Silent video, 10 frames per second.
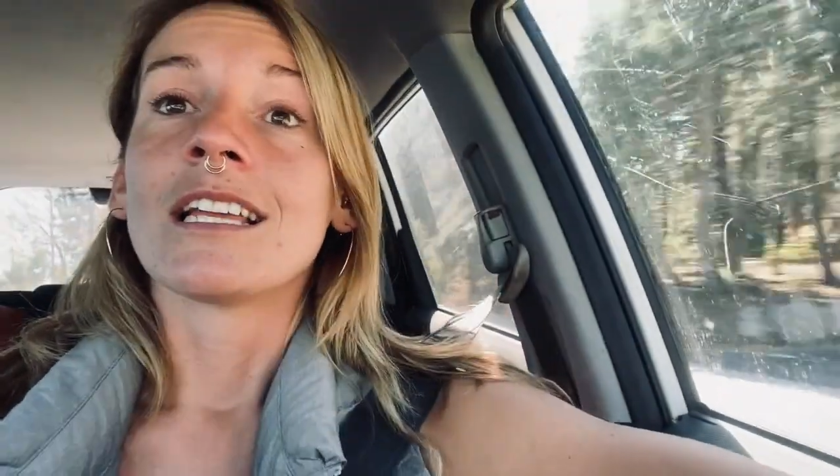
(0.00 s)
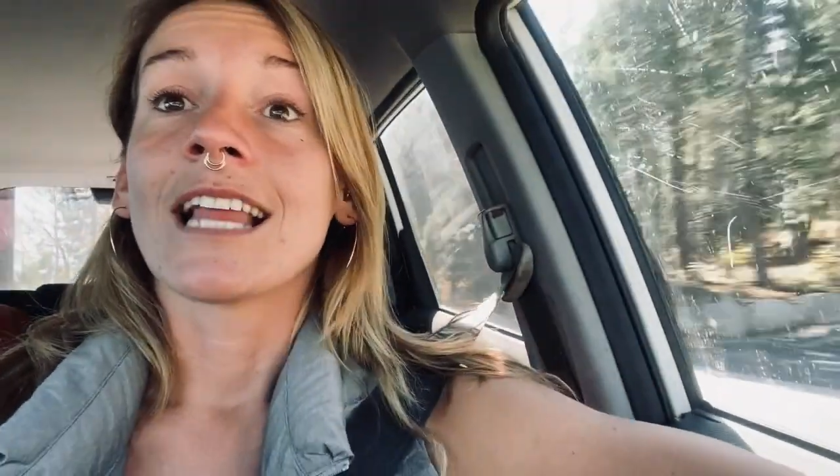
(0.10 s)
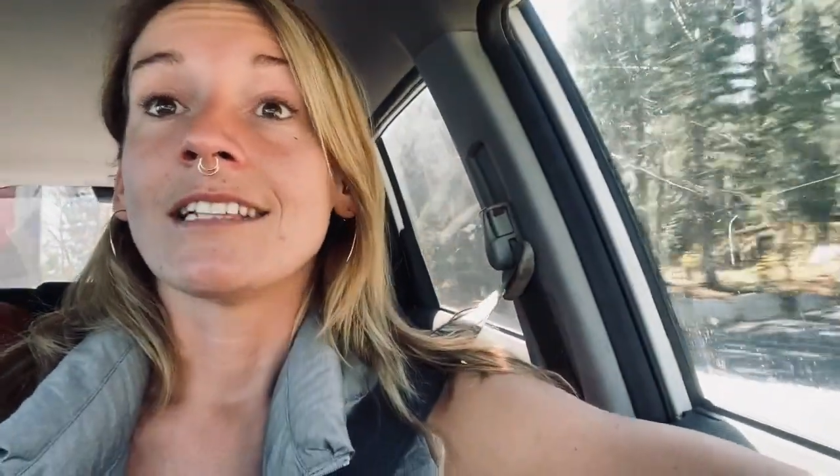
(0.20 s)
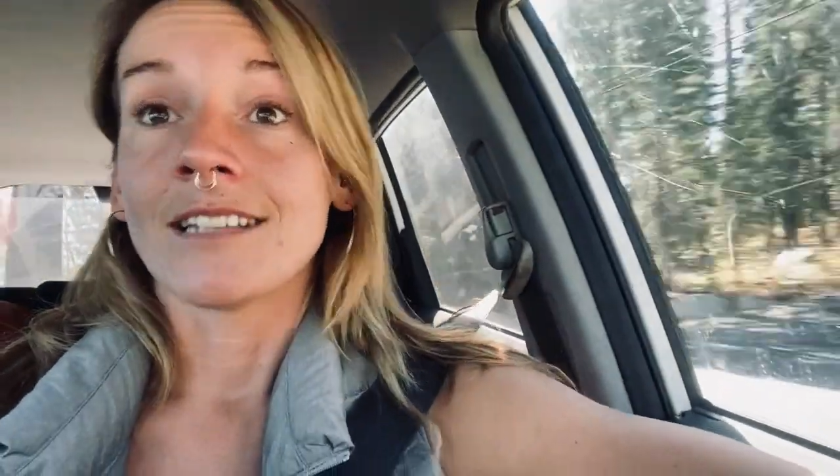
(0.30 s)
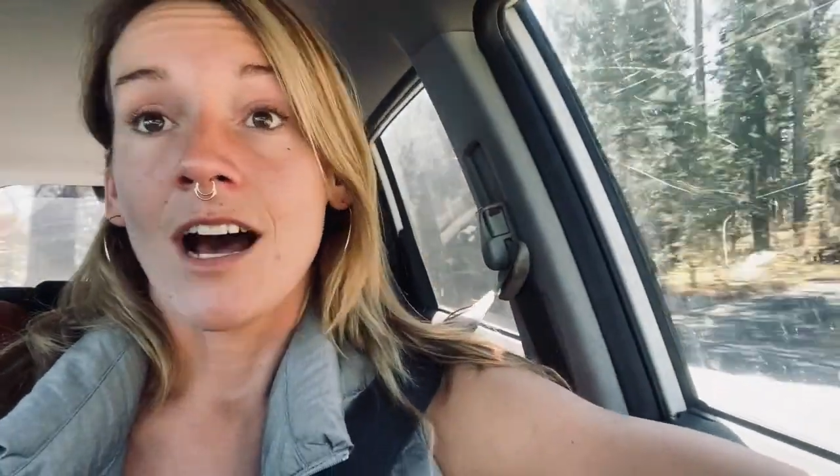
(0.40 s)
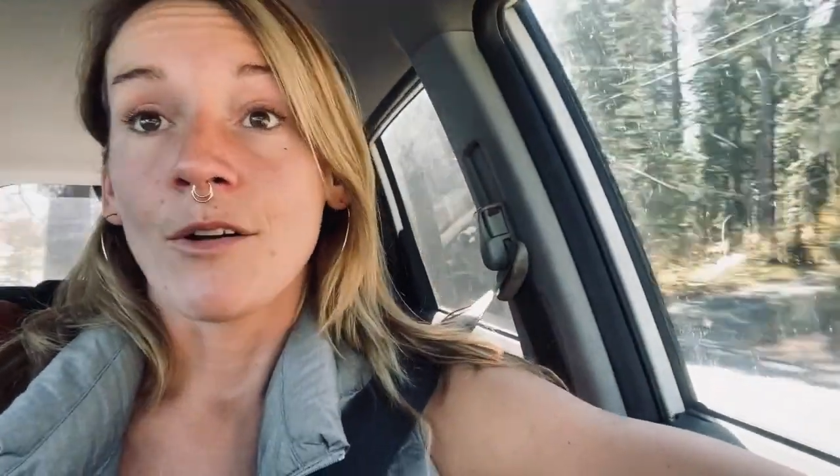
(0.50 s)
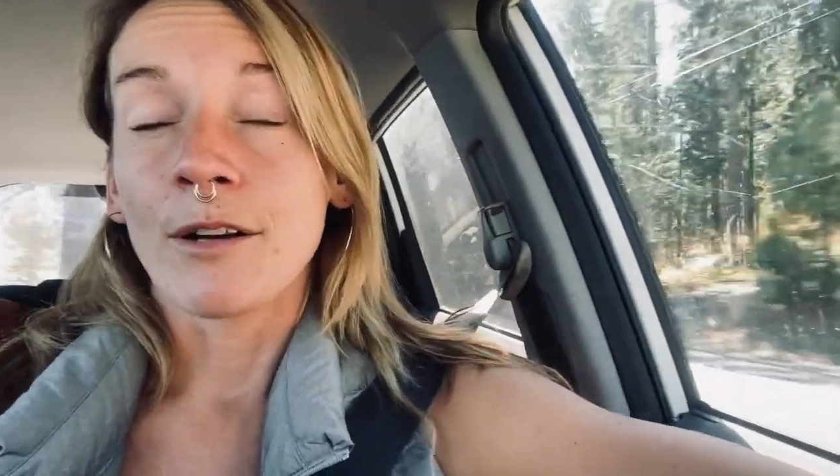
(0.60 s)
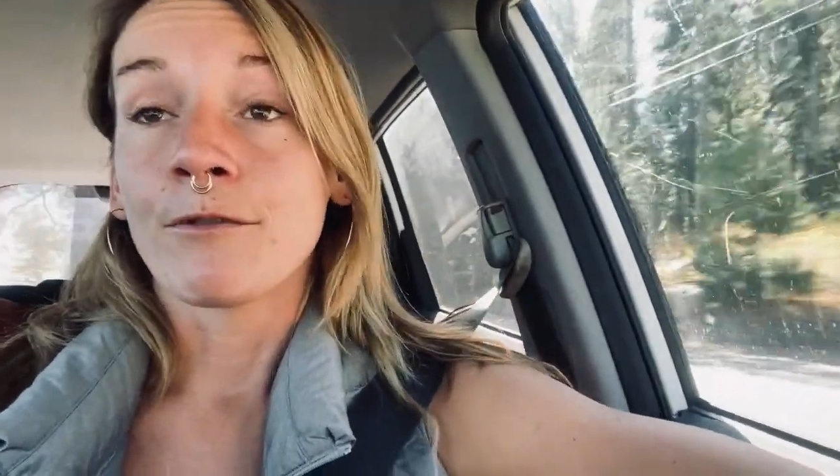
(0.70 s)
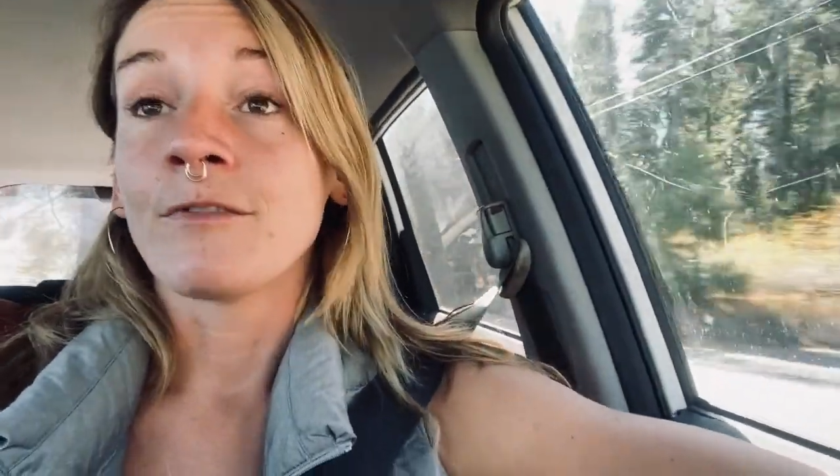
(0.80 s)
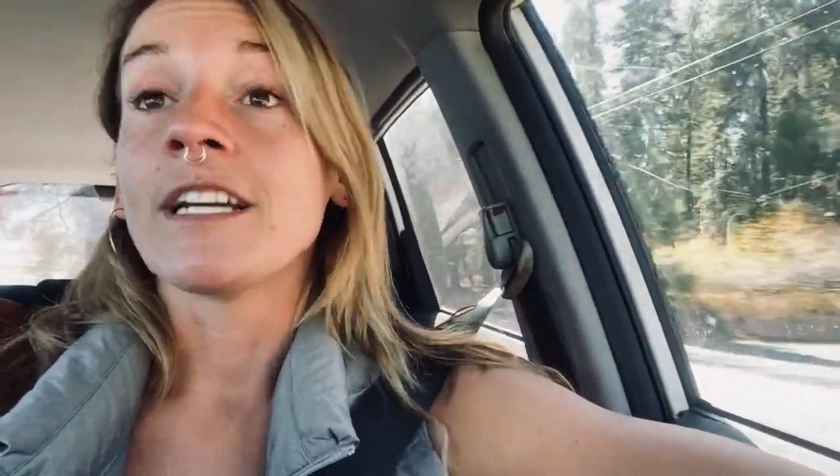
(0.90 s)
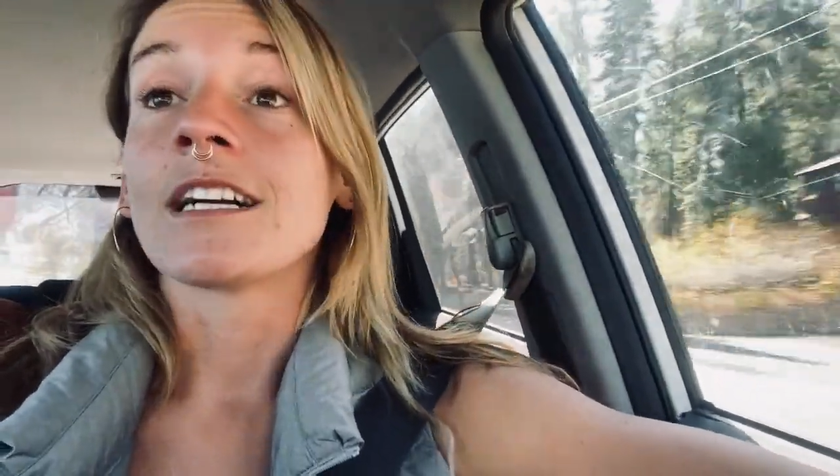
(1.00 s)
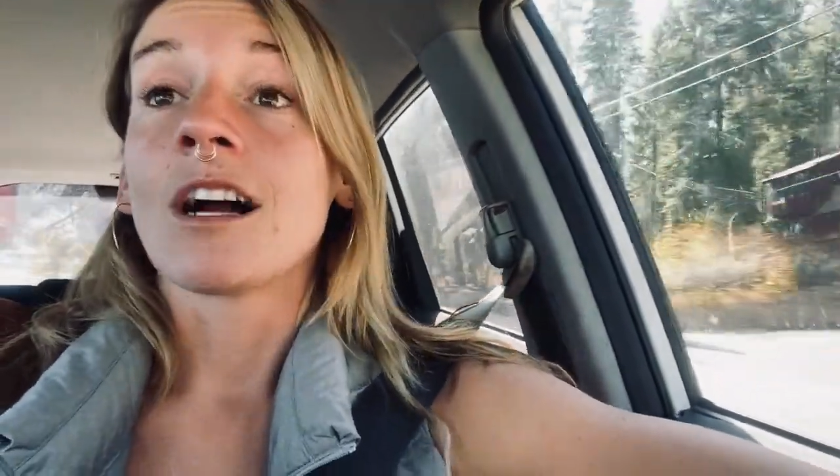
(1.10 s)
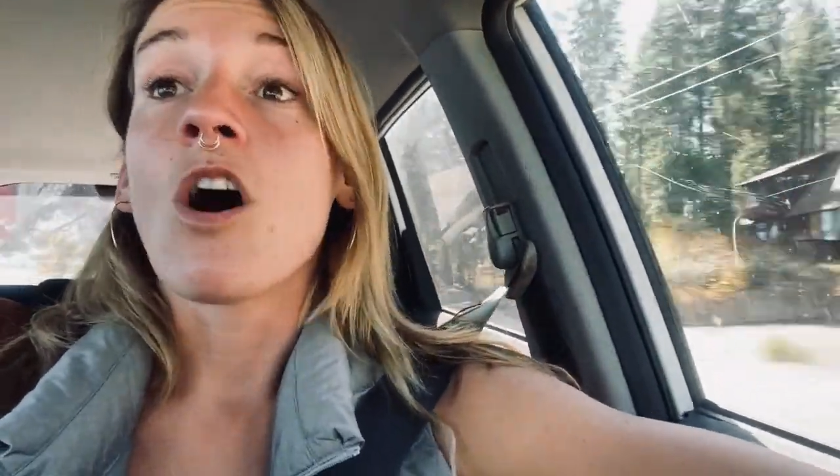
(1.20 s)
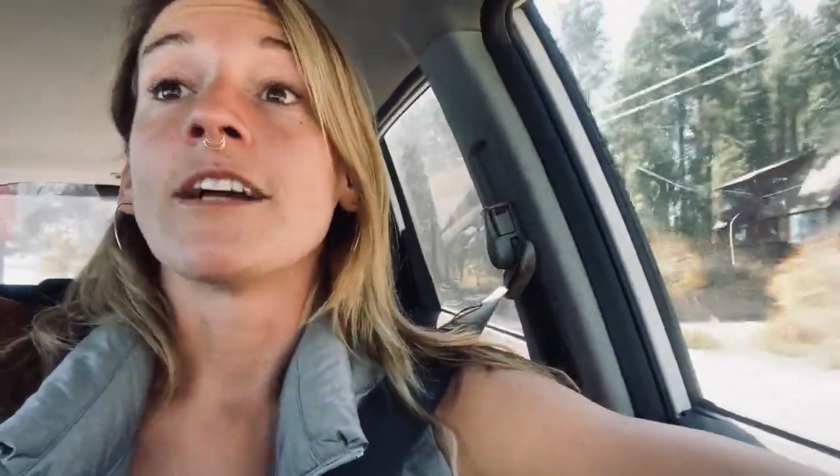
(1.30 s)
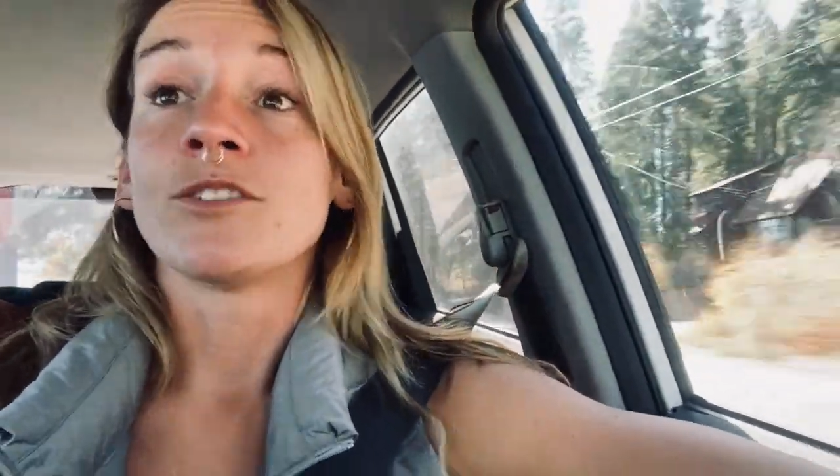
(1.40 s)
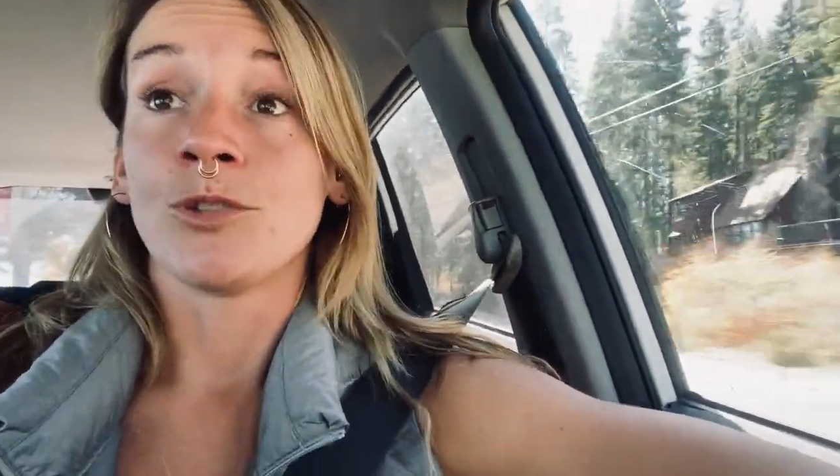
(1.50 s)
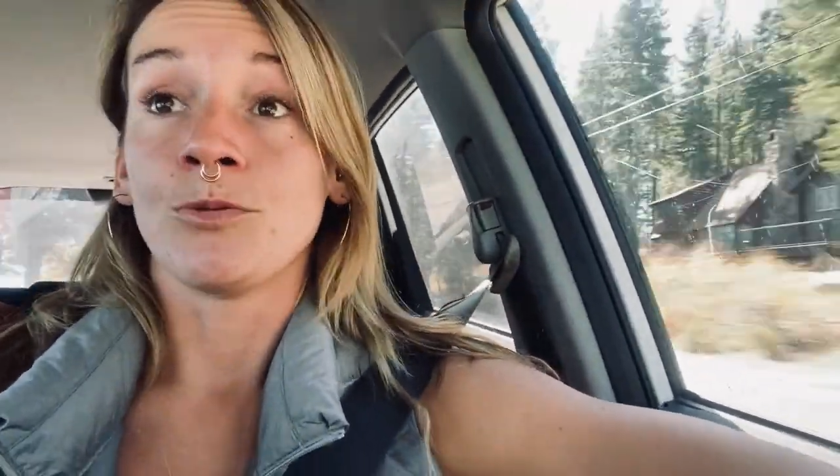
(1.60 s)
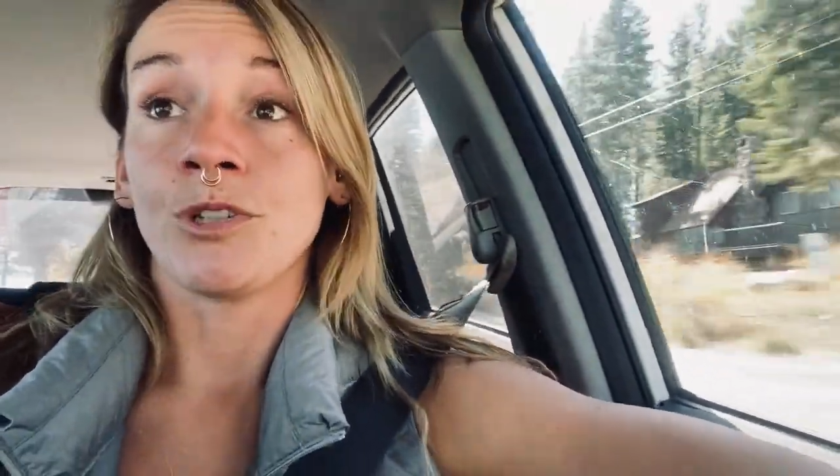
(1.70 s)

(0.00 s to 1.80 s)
letdown and fear onto